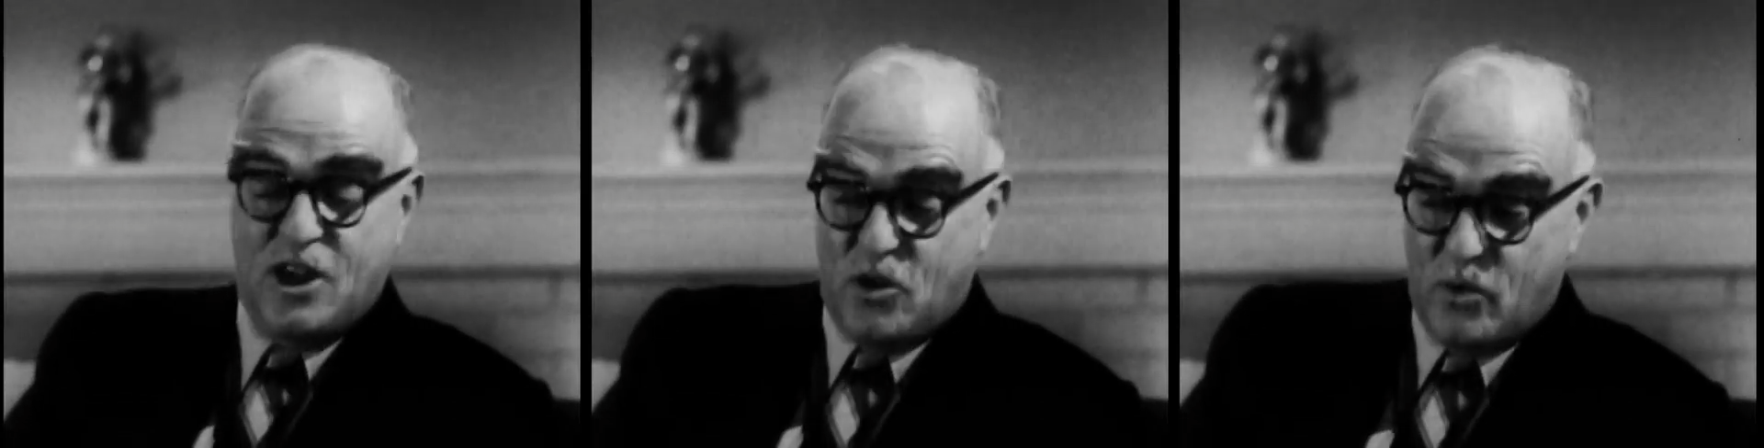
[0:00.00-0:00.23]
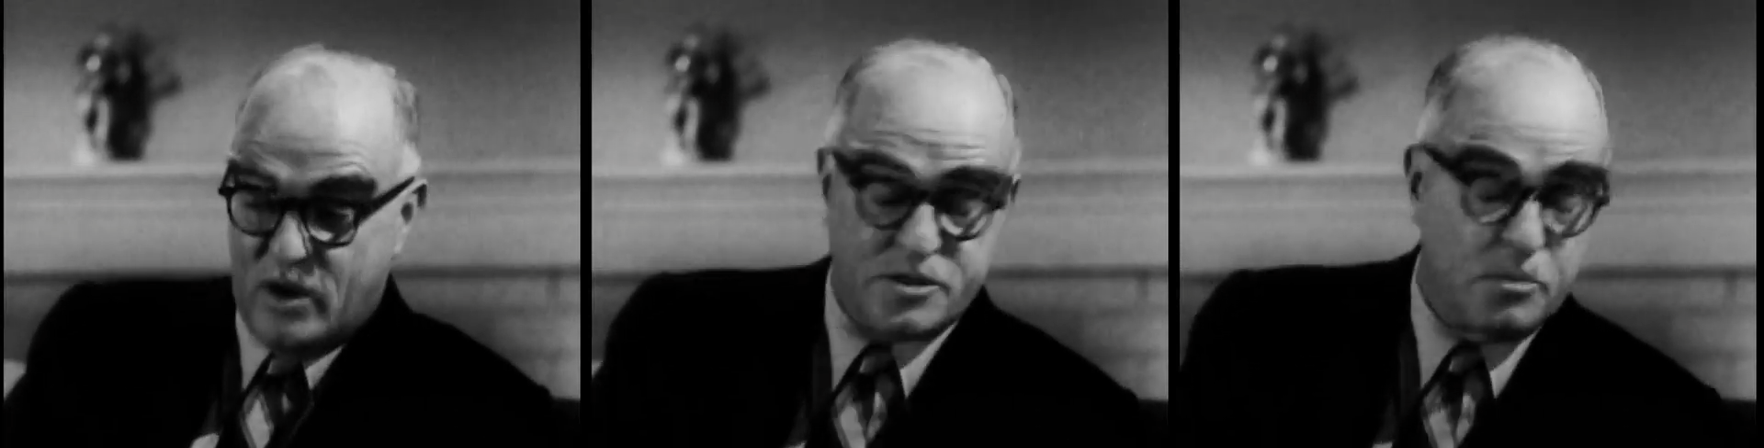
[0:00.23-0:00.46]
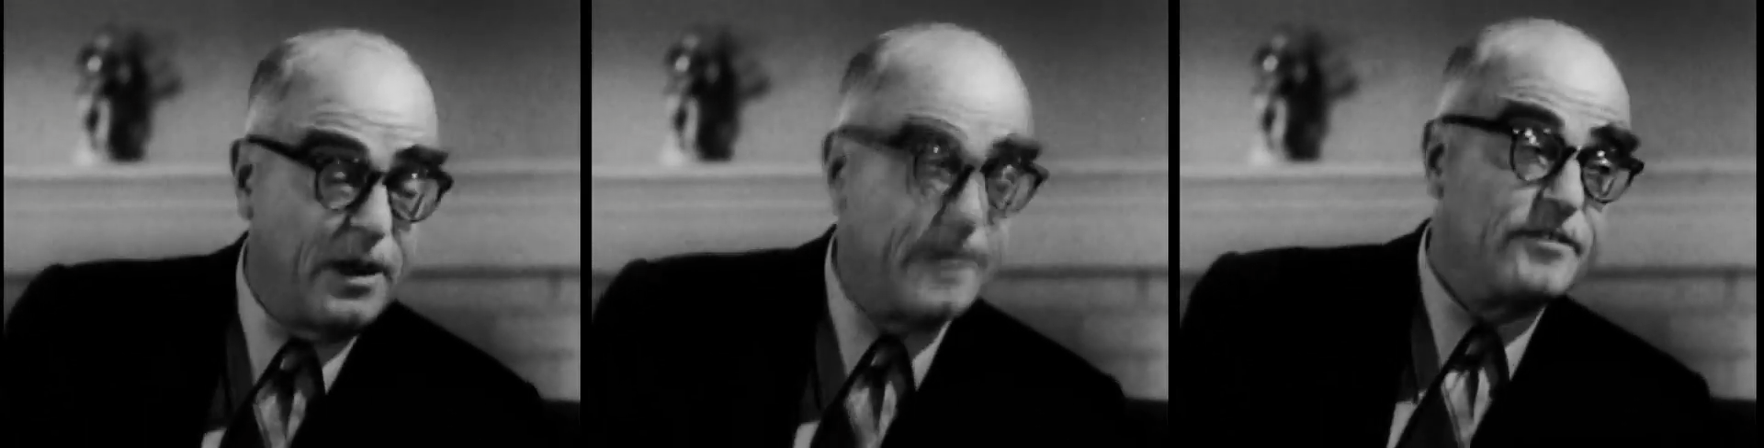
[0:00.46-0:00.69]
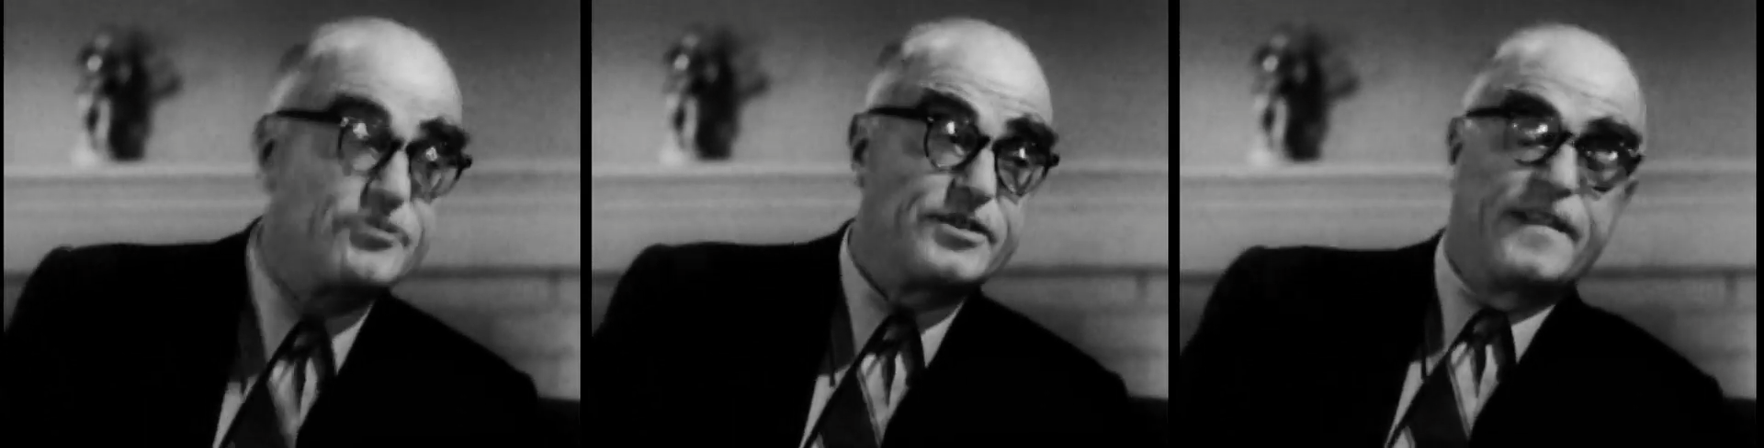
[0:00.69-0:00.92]
Well, it's one of the
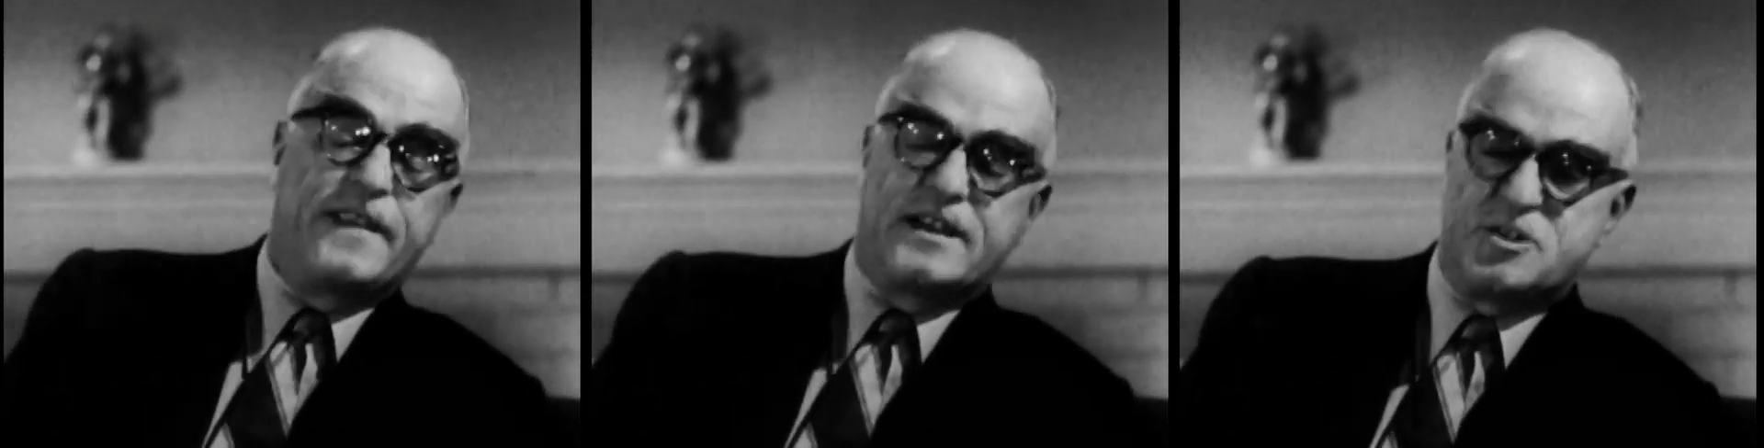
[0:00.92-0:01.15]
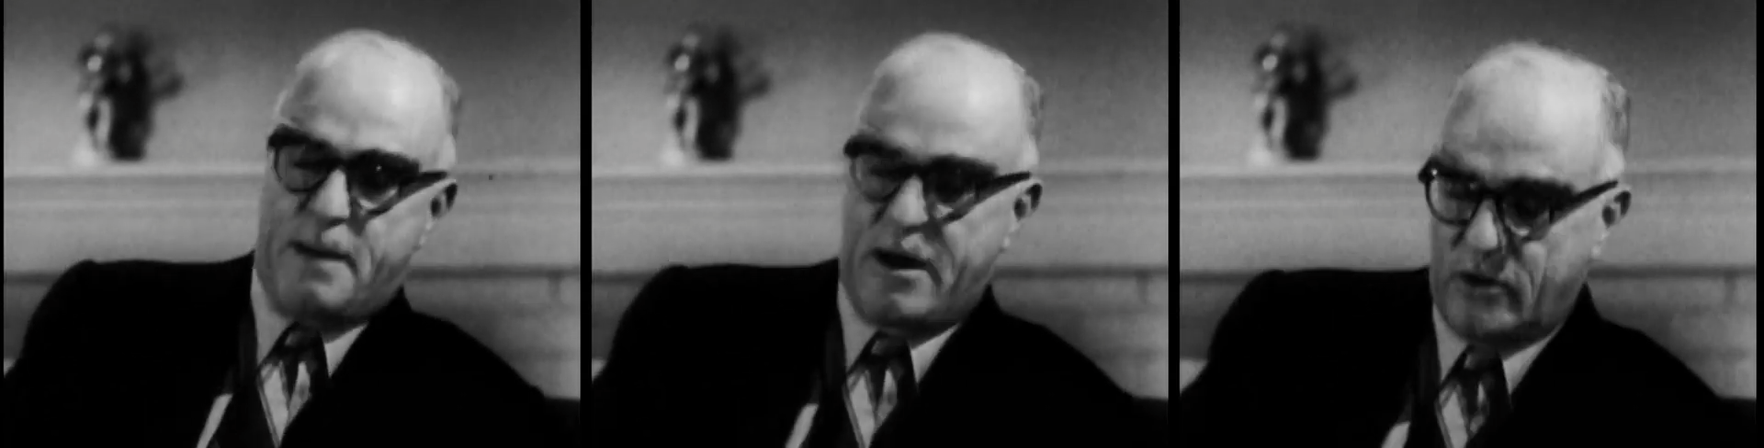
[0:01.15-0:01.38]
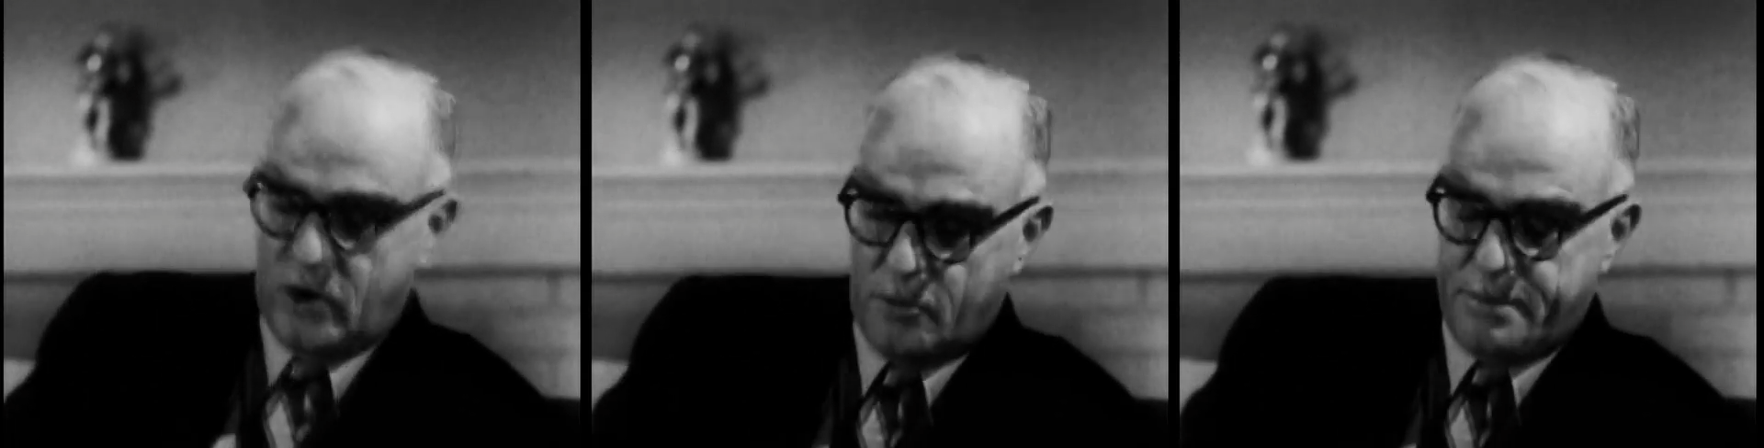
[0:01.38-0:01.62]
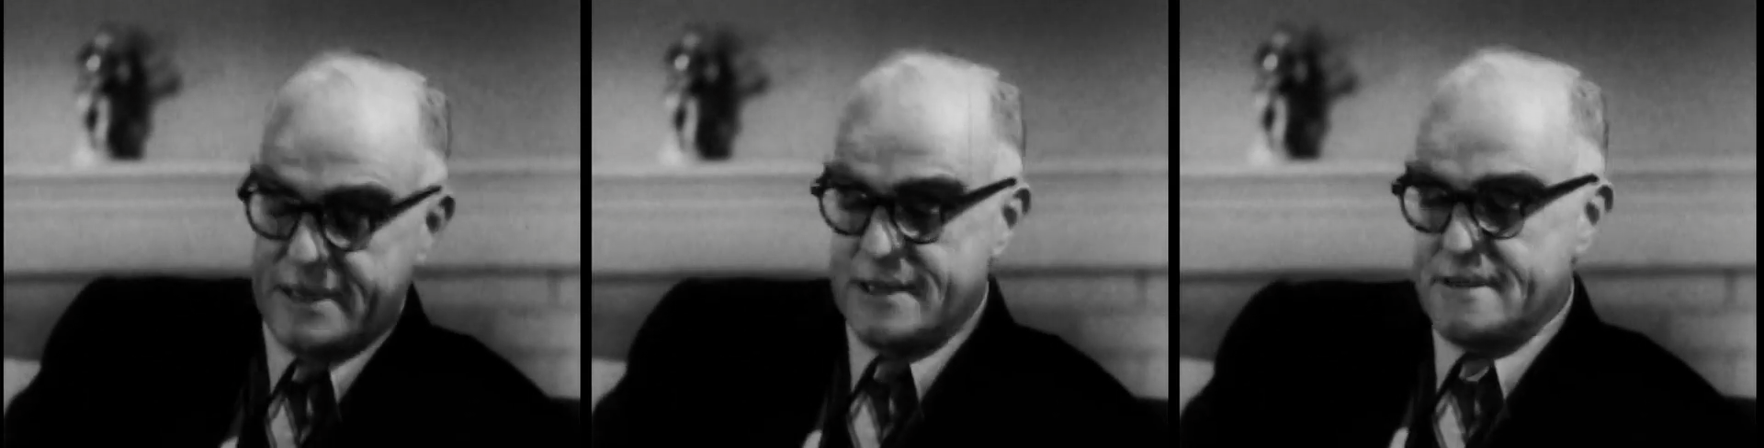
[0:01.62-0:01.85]
interesting things about
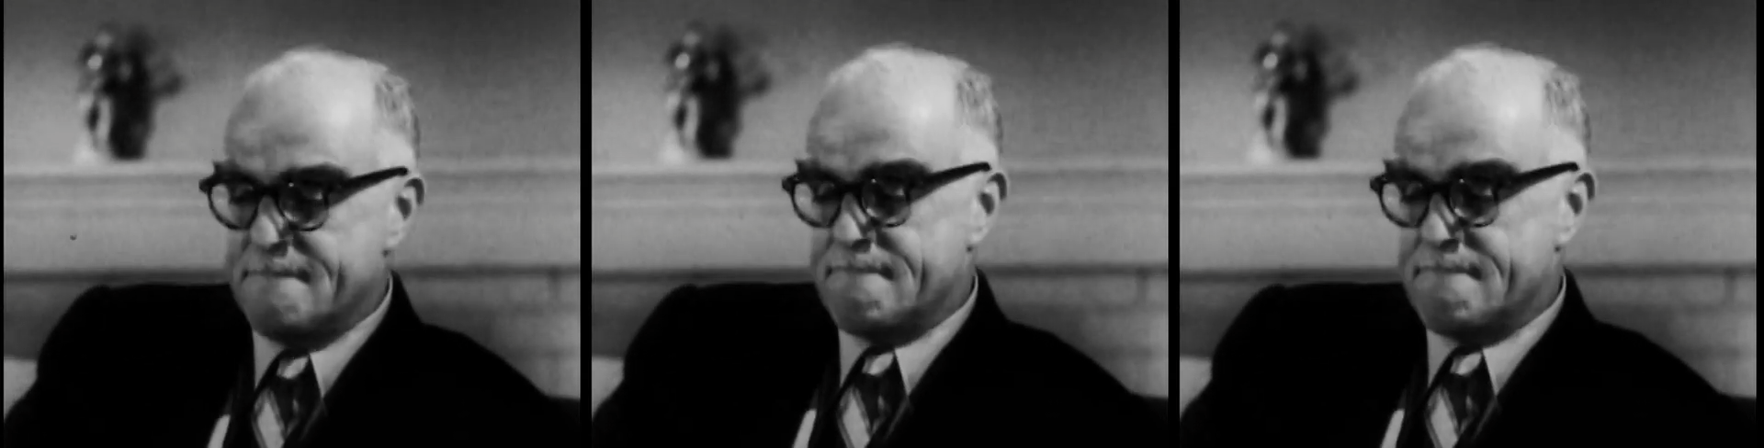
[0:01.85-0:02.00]
Lope,